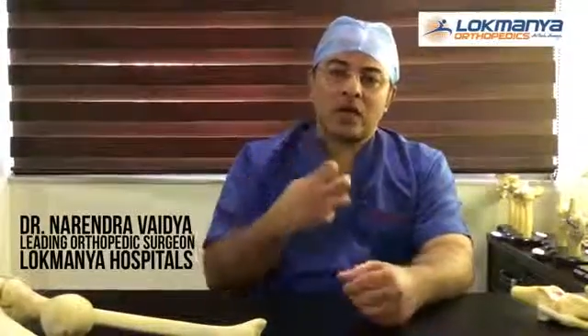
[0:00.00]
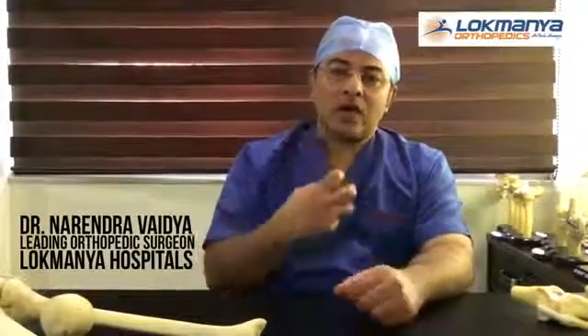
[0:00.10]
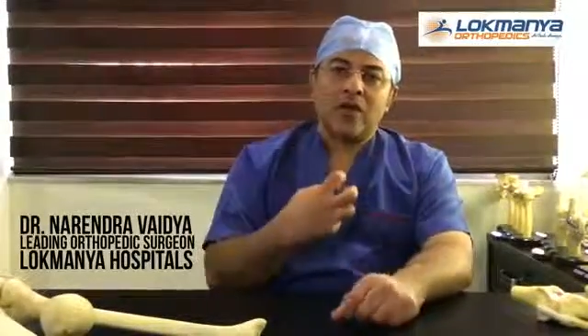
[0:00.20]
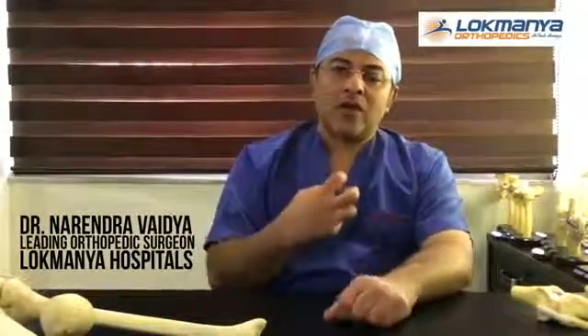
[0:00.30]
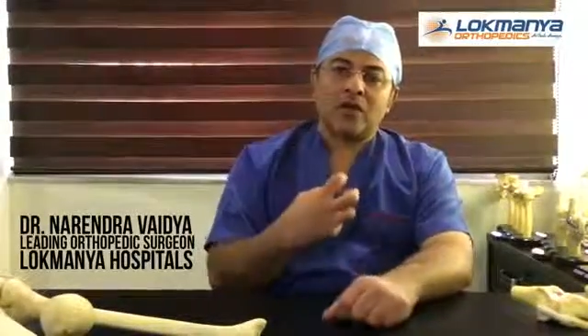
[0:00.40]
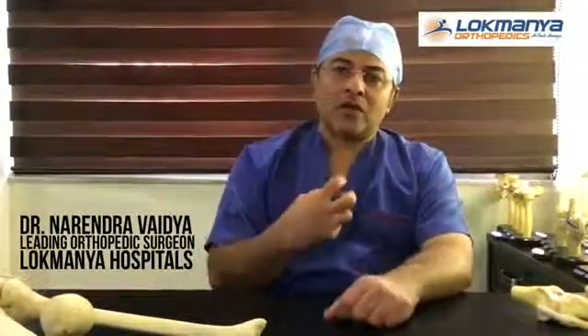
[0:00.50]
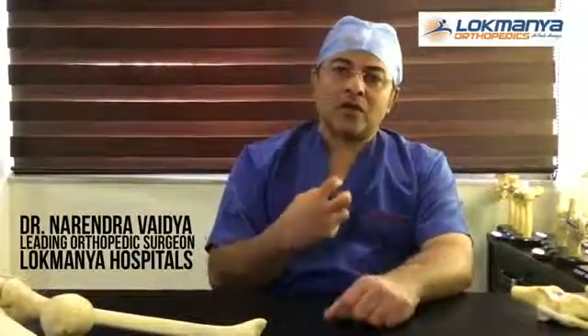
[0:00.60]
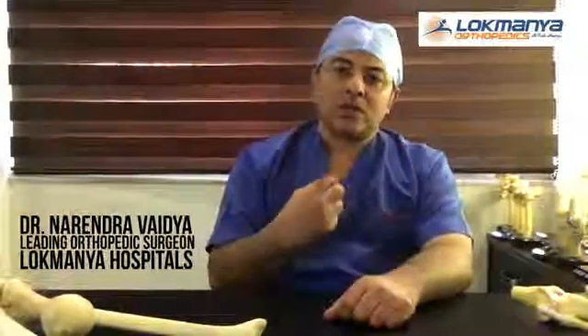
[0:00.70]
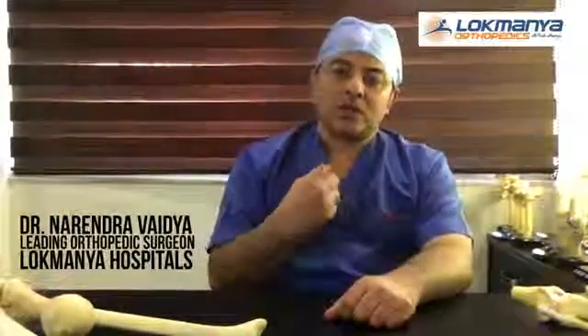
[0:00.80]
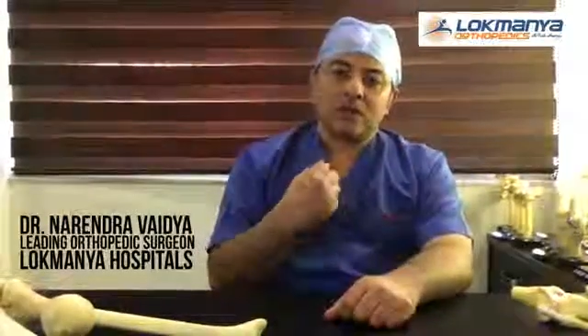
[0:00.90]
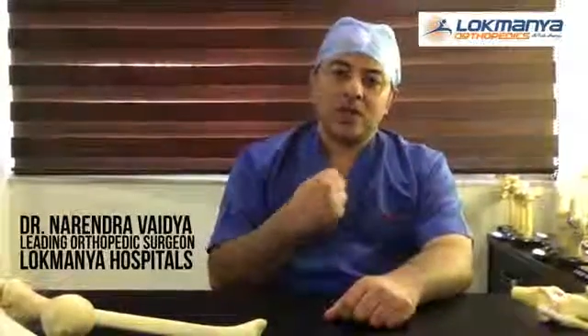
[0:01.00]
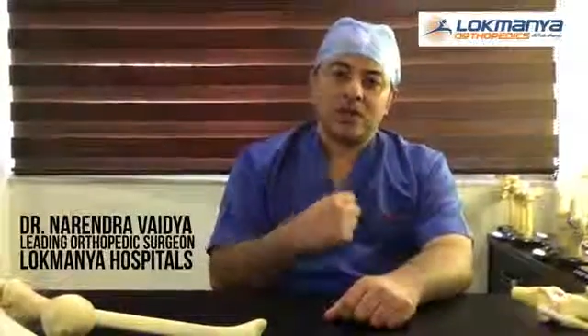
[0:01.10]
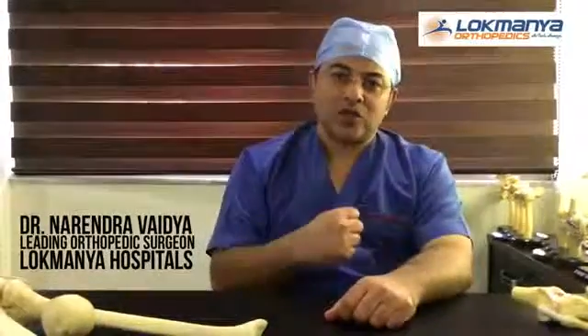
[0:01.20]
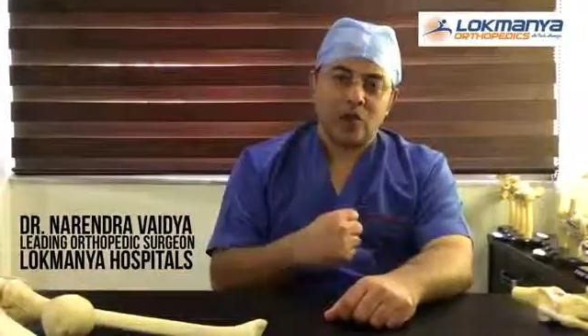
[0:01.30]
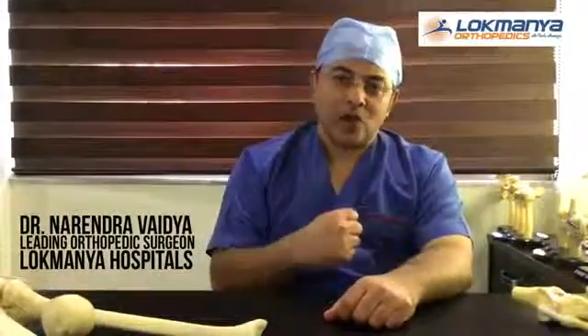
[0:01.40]
cardiovascular system
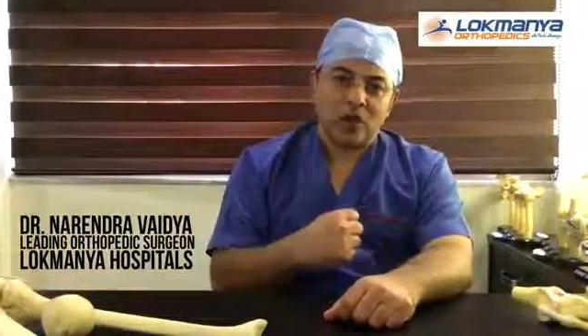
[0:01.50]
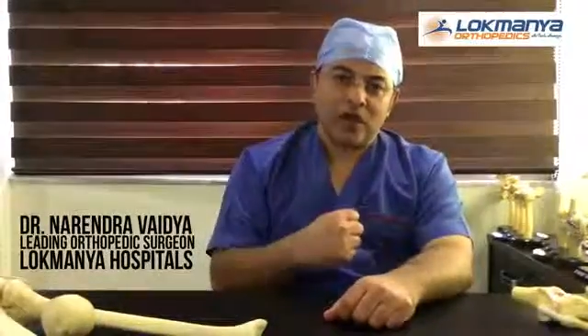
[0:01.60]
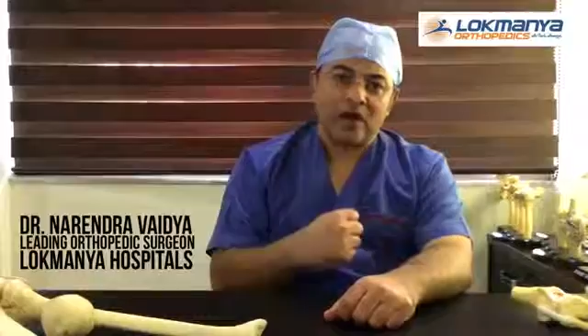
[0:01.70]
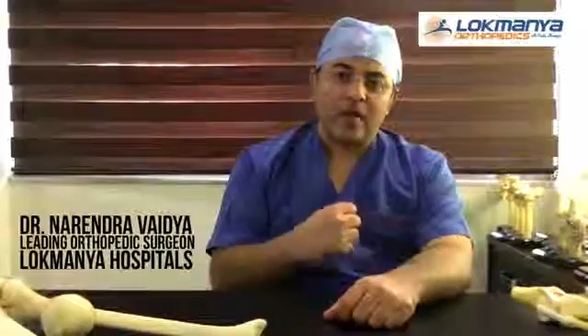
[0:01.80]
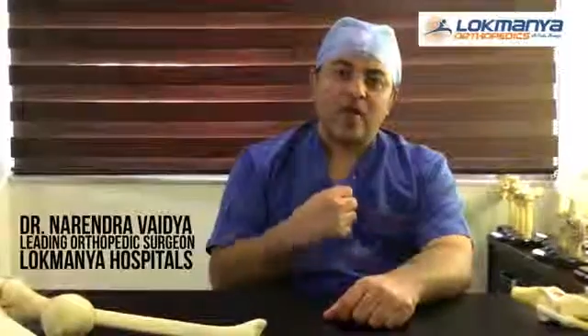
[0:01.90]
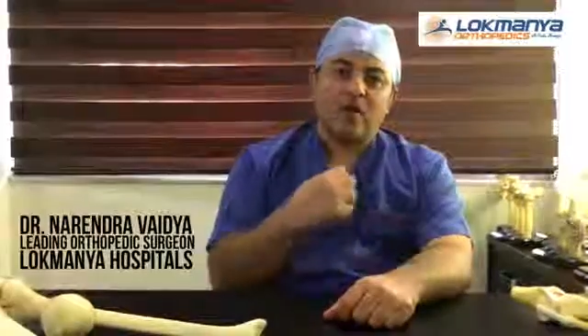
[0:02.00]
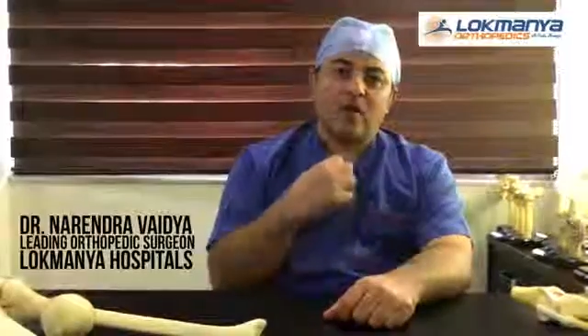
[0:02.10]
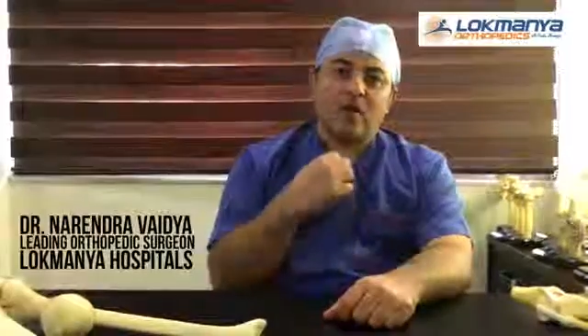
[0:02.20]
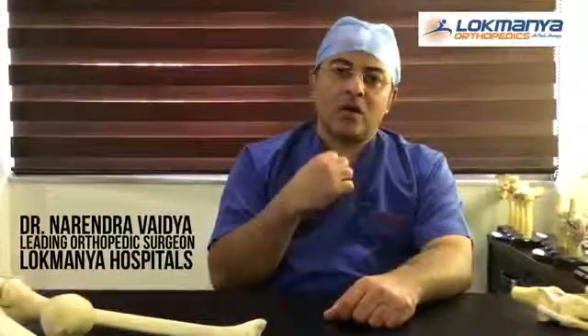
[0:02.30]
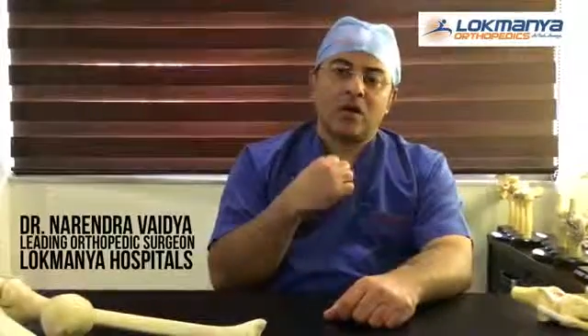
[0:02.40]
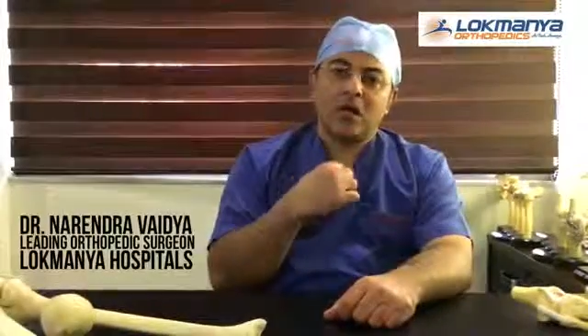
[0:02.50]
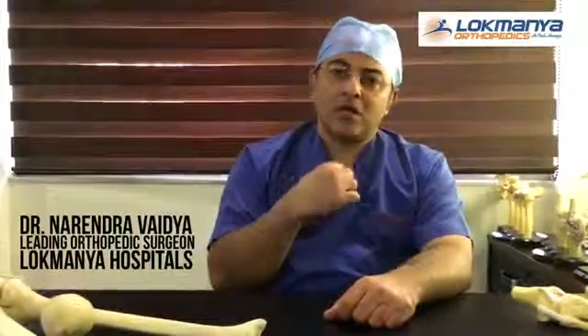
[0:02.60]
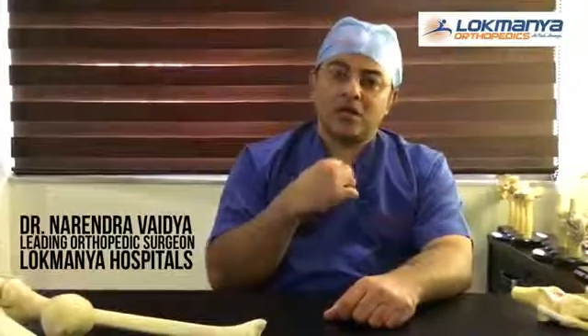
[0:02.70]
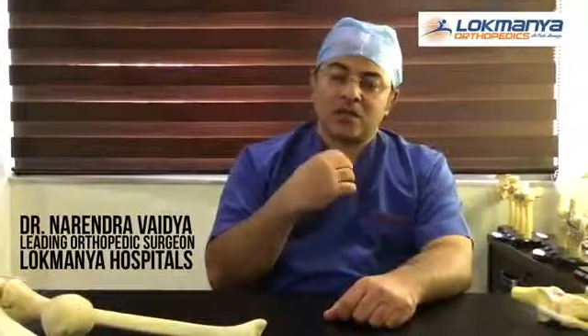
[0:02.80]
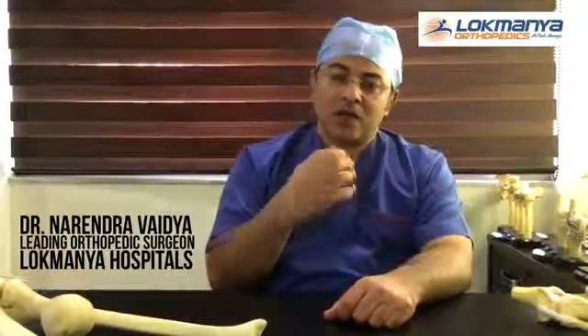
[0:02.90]
gets loaded or it
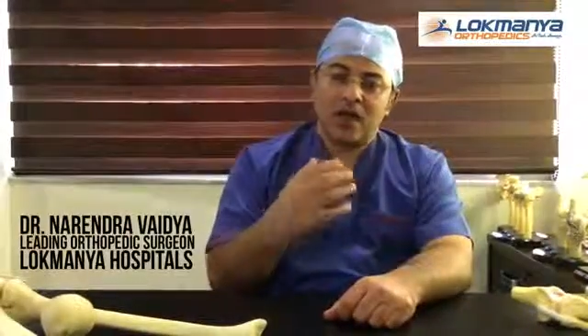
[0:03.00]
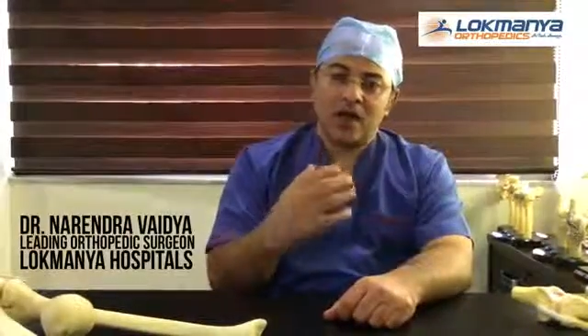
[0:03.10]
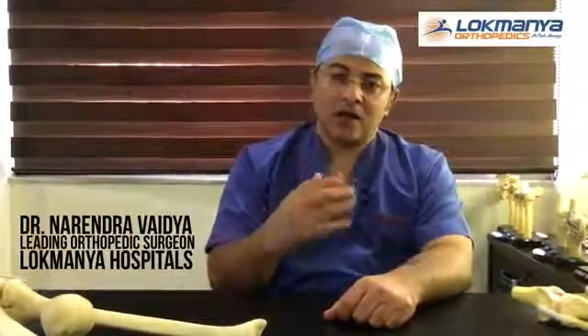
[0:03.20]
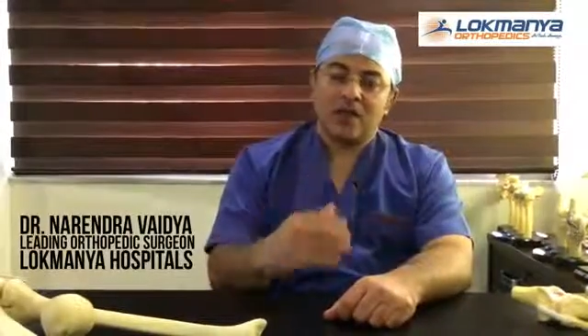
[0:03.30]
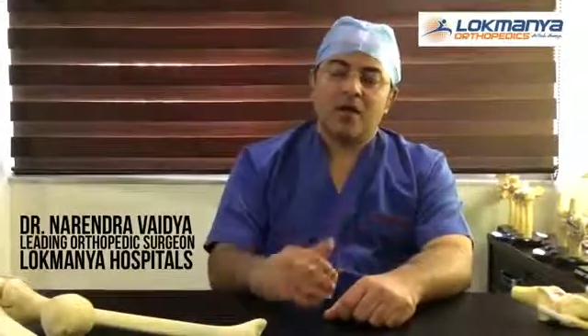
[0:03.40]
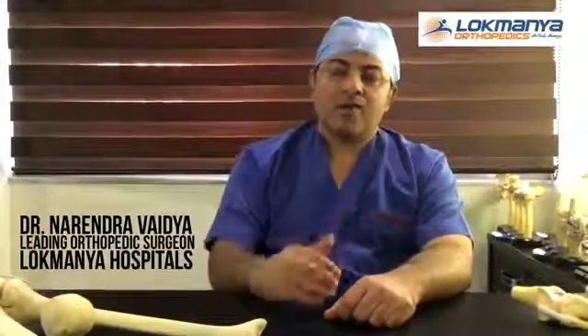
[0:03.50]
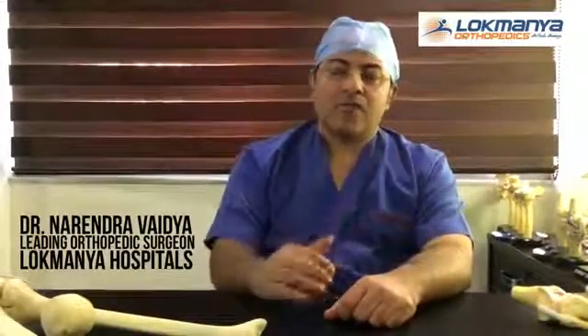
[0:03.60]
gets strained.